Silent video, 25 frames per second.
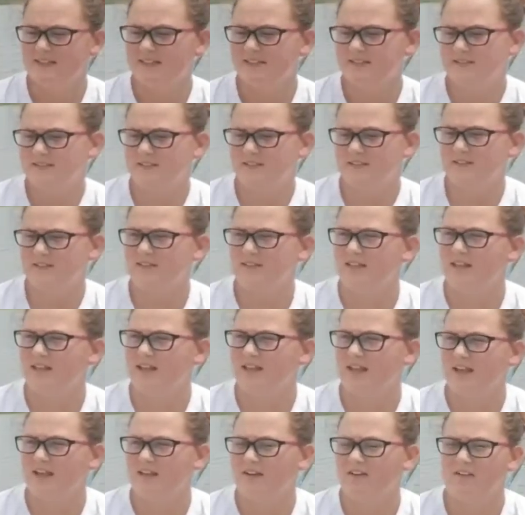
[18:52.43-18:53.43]
Don't really
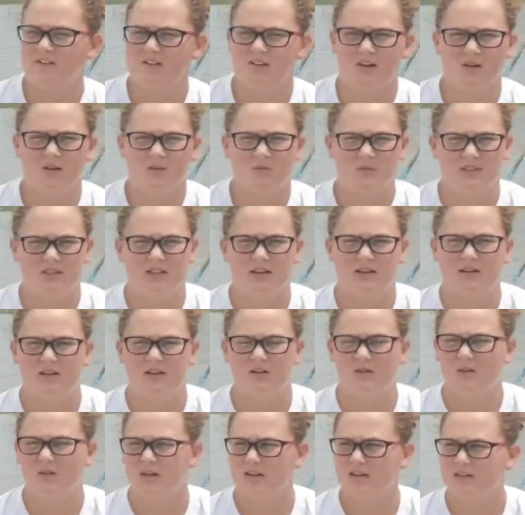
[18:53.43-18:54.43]
like going home without
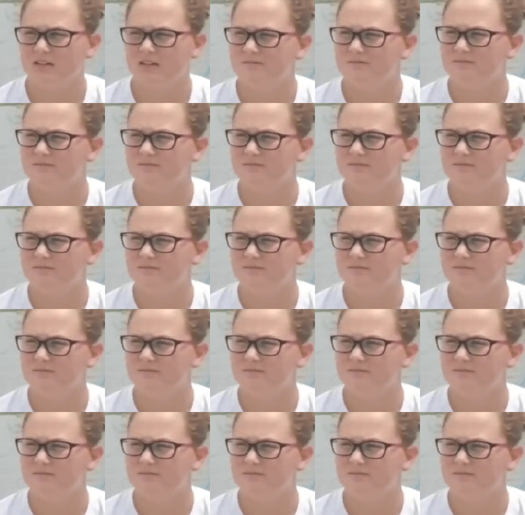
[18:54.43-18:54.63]
any water.